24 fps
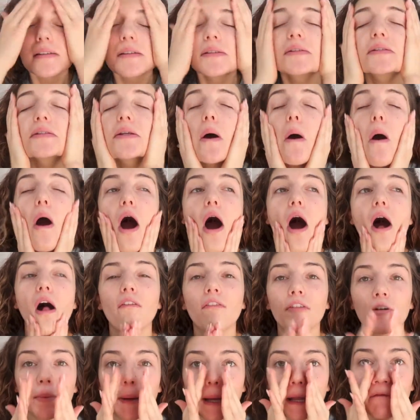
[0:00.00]
So all
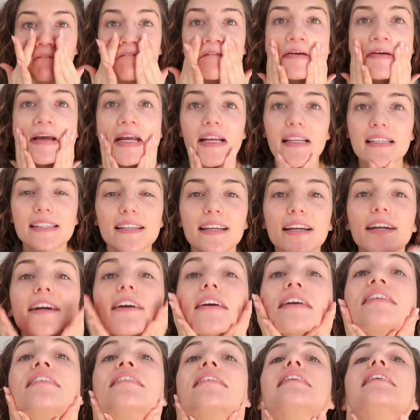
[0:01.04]
over my face
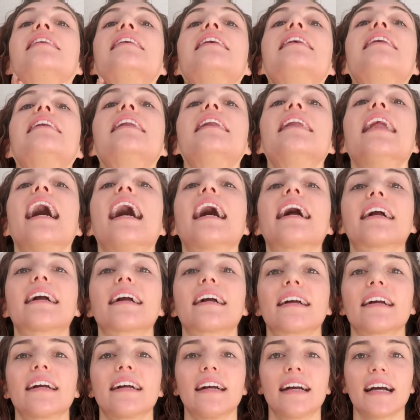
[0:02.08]
here, neck.